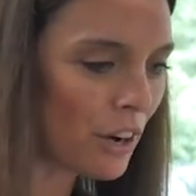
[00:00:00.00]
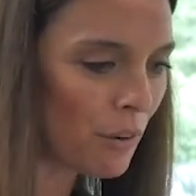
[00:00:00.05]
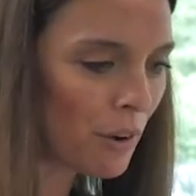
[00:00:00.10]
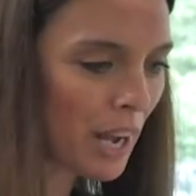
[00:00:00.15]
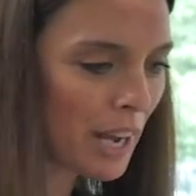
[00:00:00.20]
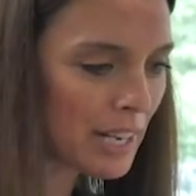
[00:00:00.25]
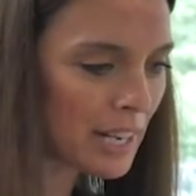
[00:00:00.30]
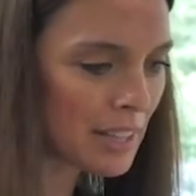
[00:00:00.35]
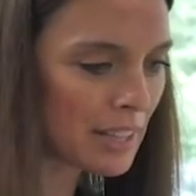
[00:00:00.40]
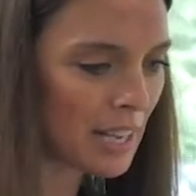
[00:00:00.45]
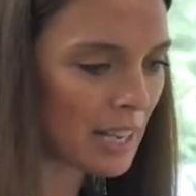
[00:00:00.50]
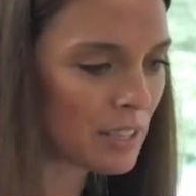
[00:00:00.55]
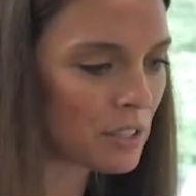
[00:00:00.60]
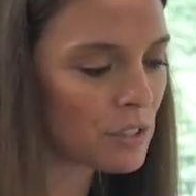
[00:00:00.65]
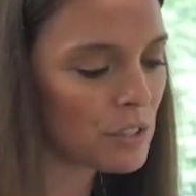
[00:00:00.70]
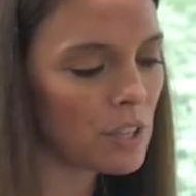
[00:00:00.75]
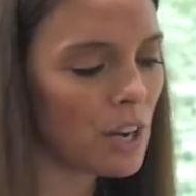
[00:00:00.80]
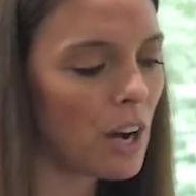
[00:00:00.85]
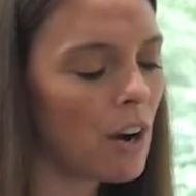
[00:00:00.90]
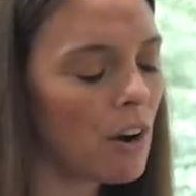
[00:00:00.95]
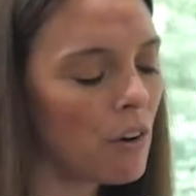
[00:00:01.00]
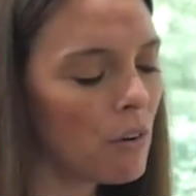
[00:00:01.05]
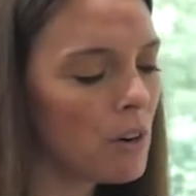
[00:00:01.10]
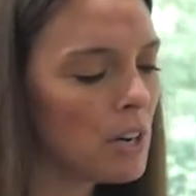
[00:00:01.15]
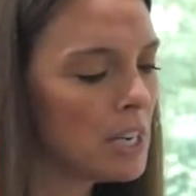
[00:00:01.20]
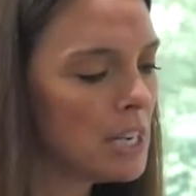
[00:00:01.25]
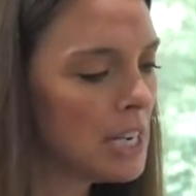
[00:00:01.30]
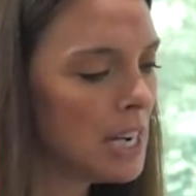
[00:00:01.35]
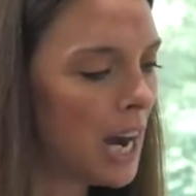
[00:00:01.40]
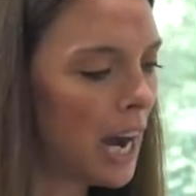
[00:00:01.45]
kind of thing. So
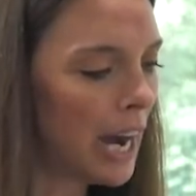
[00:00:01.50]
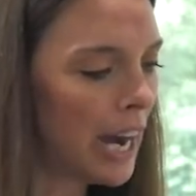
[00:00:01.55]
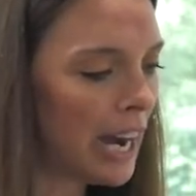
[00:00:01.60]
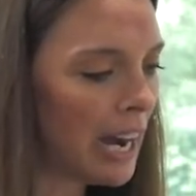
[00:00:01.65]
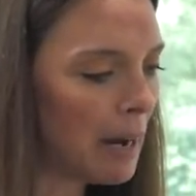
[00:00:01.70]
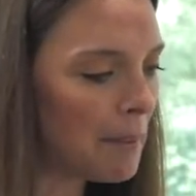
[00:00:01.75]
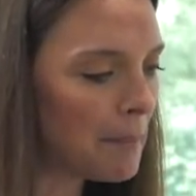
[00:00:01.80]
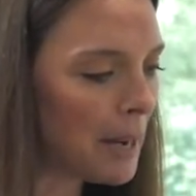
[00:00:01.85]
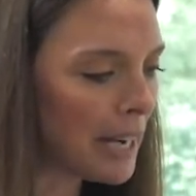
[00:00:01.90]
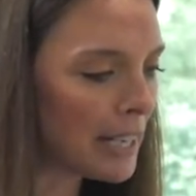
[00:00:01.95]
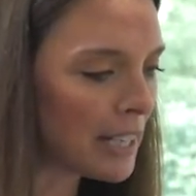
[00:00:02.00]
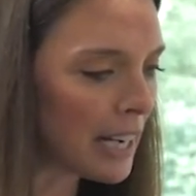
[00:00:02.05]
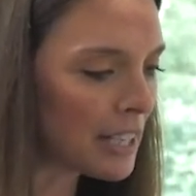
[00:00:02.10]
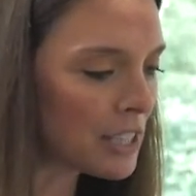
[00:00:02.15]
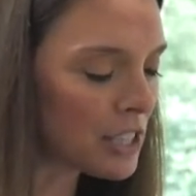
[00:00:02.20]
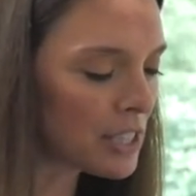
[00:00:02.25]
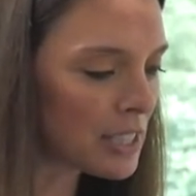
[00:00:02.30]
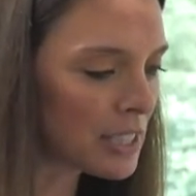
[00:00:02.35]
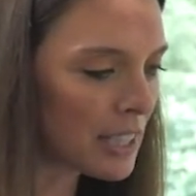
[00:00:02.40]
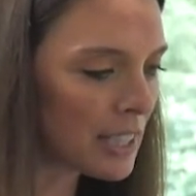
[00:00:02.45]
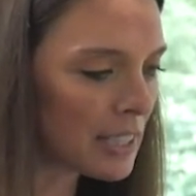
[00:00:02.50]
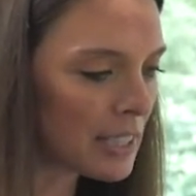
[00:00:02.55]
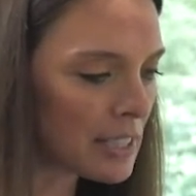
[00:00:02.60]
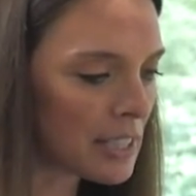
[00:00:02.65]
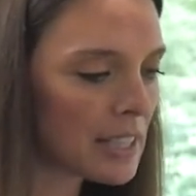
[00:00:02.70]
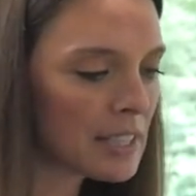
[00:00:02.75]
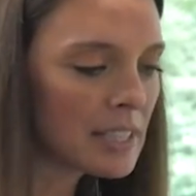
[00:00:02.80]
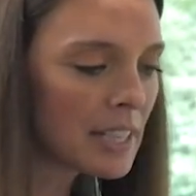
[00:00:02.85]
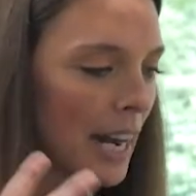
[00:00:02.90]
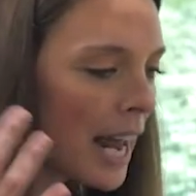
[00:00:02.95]
I just think
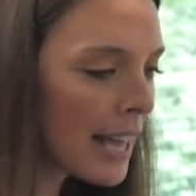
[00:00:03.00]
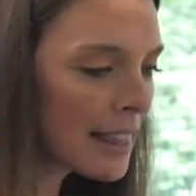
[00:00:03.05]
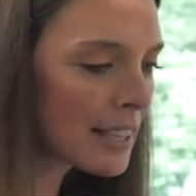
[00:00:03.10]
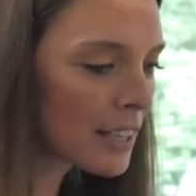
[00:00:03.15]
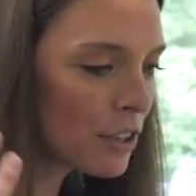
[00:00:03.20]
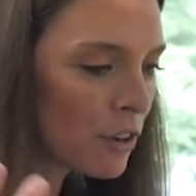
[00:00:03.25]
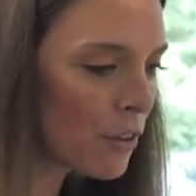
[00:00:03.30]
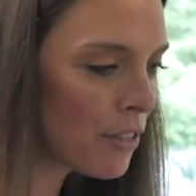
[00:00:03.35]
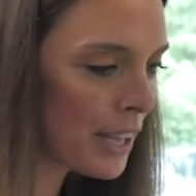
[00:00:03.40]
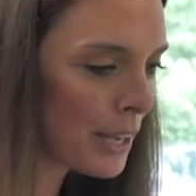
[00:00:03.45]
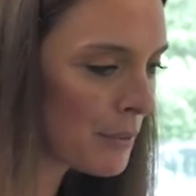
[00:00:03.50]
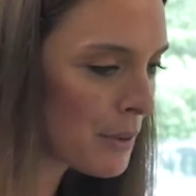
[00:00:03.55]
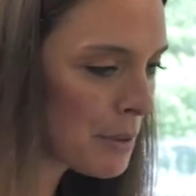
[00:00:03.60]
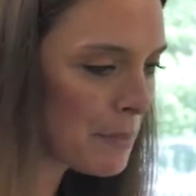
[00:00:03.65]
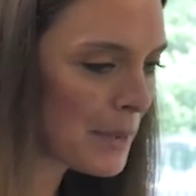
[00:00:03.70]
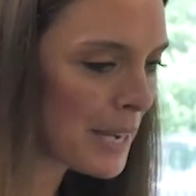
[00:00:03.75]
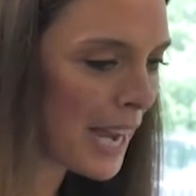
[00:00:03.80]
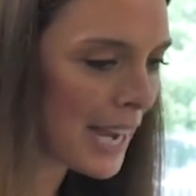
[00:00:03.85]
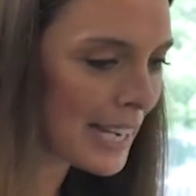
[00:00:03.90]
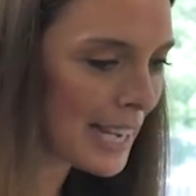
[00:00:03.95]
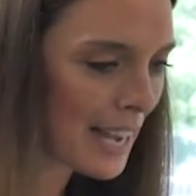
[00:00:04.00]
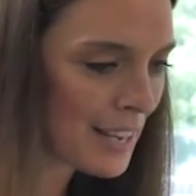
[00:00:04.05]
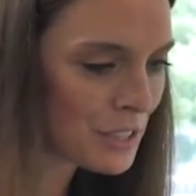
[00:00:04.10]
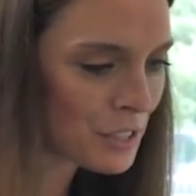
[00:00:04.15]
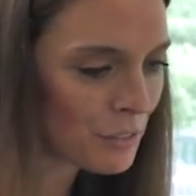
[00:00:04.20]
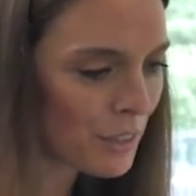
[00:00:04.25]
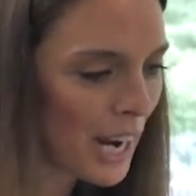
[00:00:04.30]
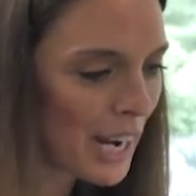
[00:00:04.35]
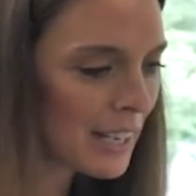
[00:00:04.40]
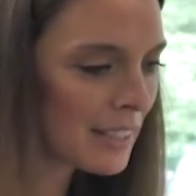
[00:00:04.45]
it's an ethical thing with me, I guess,
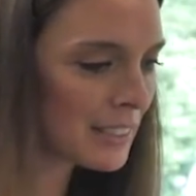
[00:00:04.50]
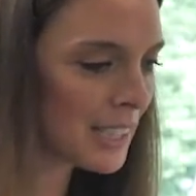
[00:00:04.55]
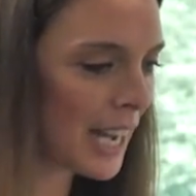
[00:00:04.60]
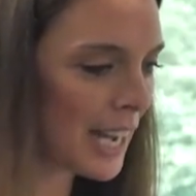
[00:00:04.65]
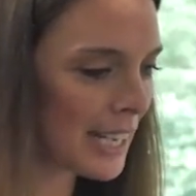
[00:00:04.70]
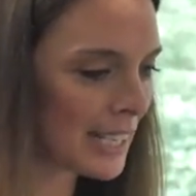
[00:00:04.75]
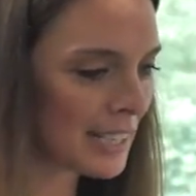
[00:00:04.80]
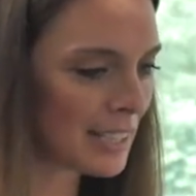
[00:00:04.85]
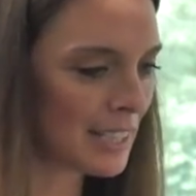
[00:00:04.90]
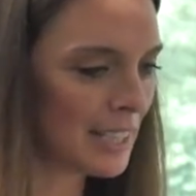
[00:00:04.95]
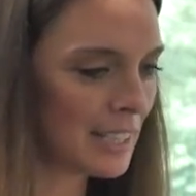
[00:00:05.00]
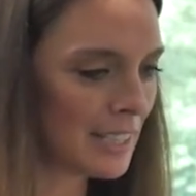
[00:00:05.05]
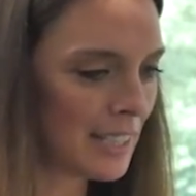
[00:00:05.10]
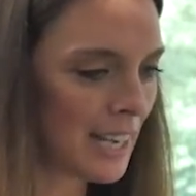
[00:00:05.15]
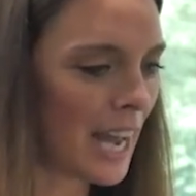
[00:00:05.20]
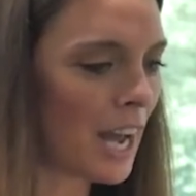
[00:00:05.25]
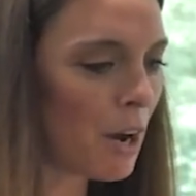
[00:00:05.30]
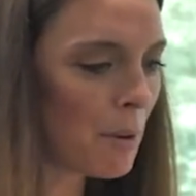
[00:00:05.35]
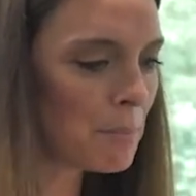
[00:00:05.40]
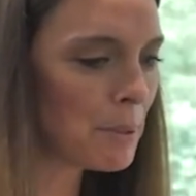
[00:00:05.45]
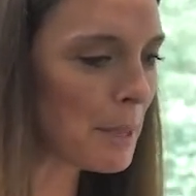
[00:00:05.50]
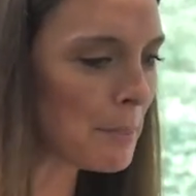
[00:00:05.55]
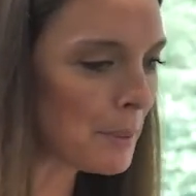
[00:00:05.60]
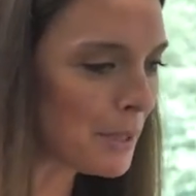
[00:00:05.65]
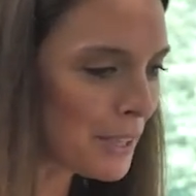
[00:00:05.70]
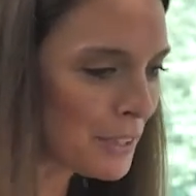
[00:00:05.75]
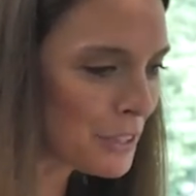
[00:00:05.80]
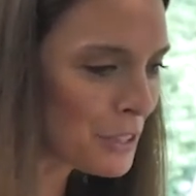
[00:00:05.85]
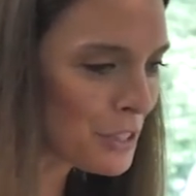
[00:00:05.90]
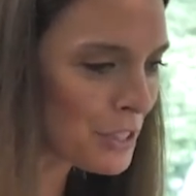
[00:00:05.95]
right? Like, help people
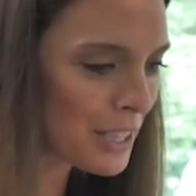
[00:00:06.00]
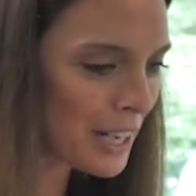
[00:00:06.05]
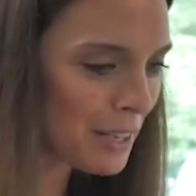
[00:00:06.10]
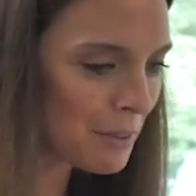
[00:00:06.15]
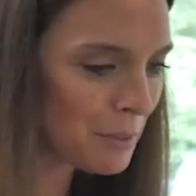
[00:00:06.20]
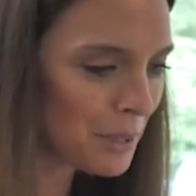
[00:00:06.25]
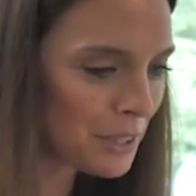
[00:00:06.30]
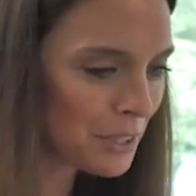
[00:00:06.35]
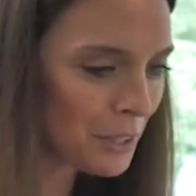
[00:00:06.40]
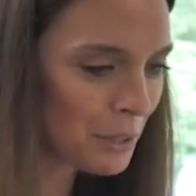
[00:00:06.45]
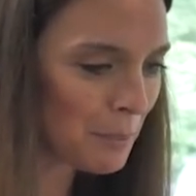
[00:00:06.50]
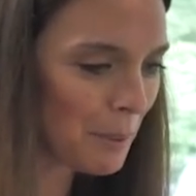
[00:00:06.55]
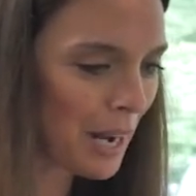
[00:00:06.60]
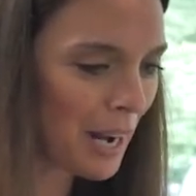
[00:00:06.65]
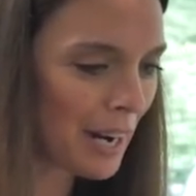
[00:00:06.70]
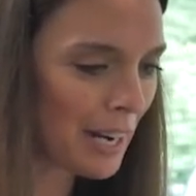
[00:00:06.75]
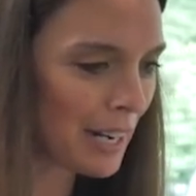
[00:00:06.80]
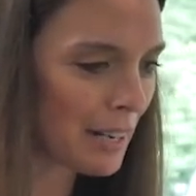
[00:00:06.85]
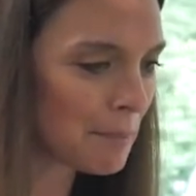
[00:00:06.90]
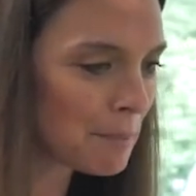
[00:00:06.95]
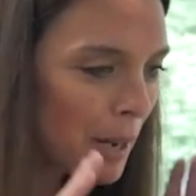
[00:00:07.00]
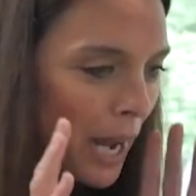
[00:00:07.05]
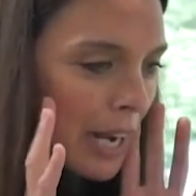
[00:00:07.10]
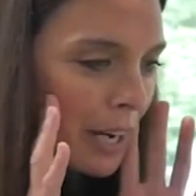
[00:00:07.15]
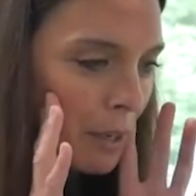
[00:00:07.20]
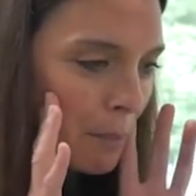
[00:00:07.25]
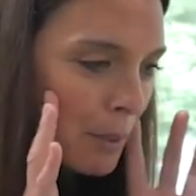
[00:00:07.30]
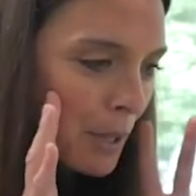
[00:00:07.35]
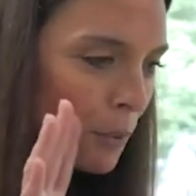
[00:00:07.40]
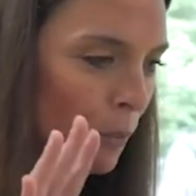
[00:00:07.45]
understand what they're buying.
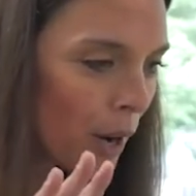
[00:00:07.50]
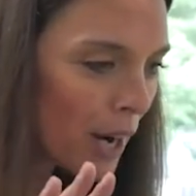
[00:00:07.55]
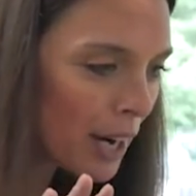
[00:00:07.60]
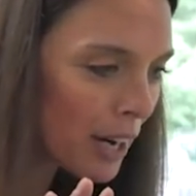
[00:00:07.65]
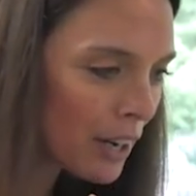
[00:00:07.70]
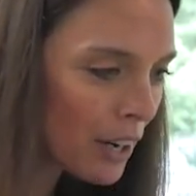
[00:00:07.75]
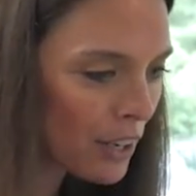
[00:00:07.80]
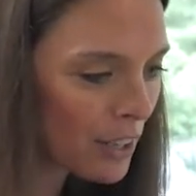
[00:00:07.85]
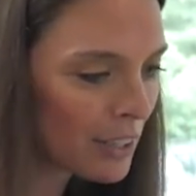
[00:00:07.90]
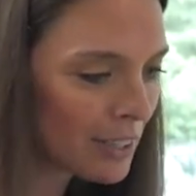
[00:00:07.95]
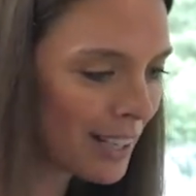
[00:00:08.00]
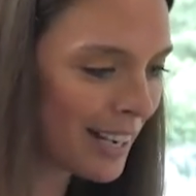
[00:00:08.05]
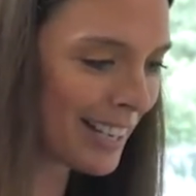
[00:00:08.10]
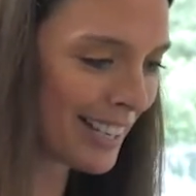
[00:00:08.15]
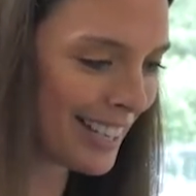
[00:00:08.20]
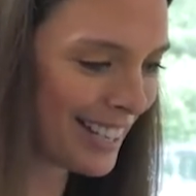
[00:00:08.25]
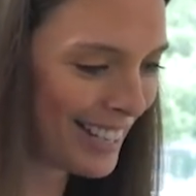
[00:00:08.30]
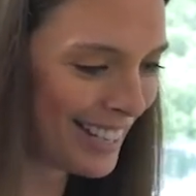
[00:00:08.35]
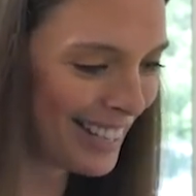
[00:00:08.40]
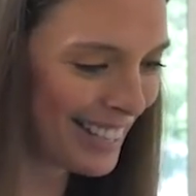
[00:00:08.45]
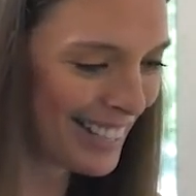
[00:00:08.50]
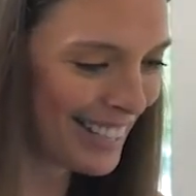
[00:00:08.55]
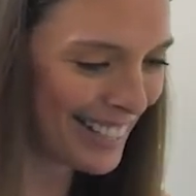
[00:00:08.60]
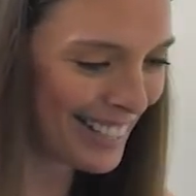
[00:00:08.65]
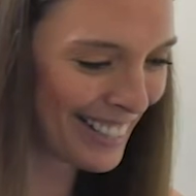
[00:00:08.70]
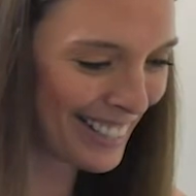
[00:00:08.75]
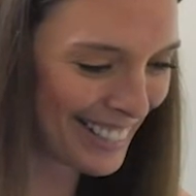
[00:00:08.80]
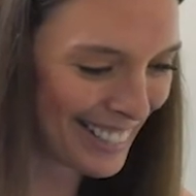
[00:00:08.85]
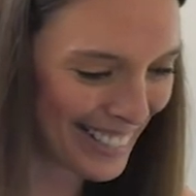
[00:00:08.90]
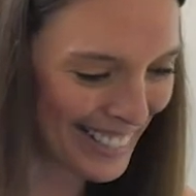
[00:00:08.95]
Buyer beware,
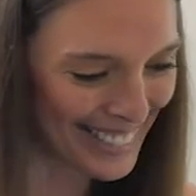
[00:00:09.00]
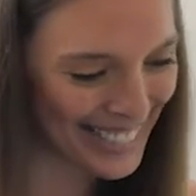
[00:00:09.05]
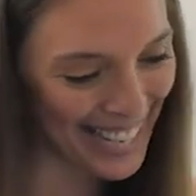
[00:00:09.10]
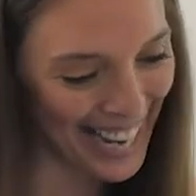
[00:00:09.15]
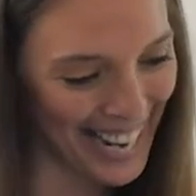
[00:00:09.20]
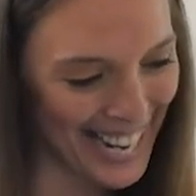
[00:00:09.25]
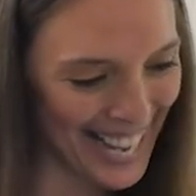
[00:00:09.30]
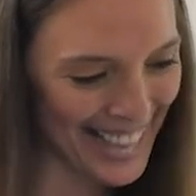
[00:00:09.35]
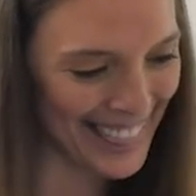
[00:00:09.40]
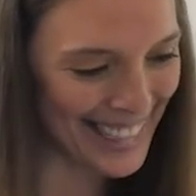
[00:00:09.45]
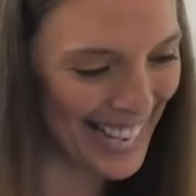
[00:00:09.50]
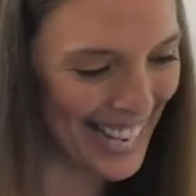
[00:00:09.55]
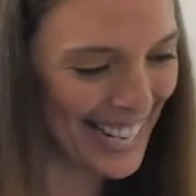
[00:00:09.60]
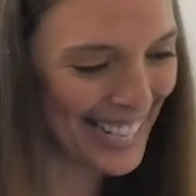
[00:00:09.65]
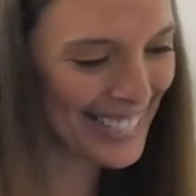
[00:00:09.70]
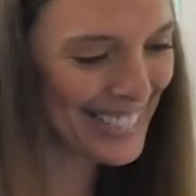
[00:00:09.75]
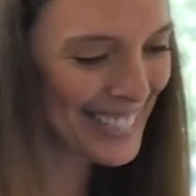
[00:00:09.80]
kind of thing.